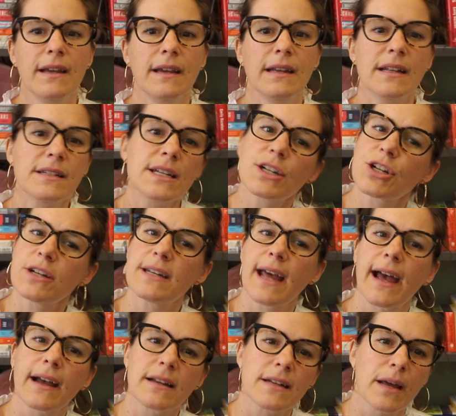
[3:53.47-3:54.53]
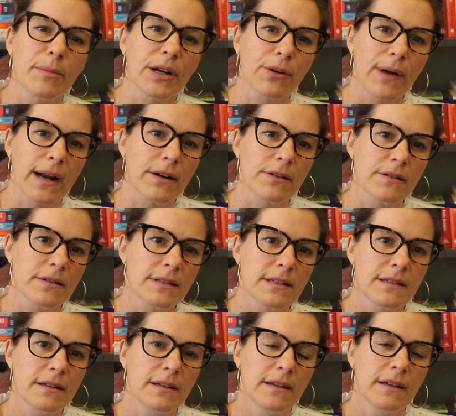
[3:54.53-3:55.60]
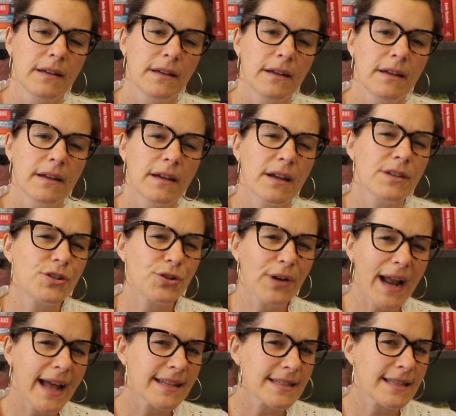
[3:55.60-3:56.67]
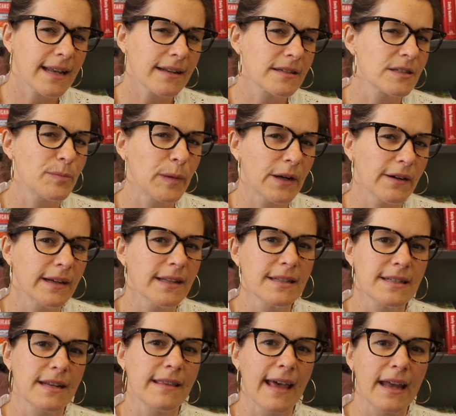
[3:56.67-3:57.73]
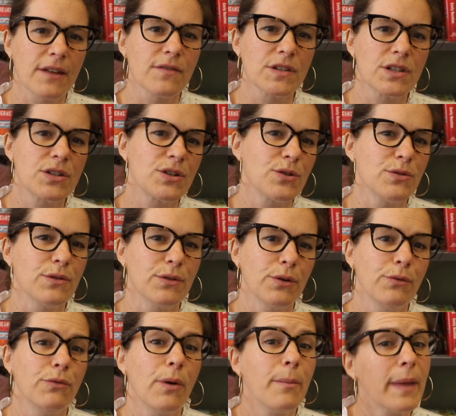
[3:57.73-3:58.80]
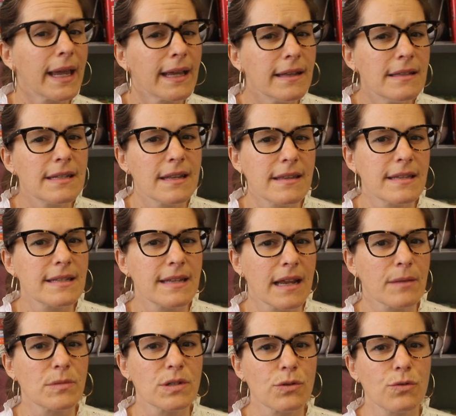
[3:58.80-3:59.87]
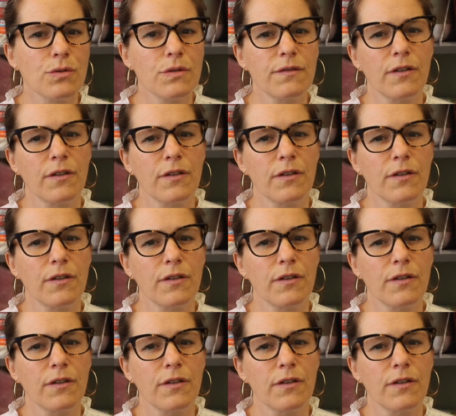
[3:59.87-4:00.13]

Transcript: in addition to academic records. Contrast that experience to that of a student who remains in the same school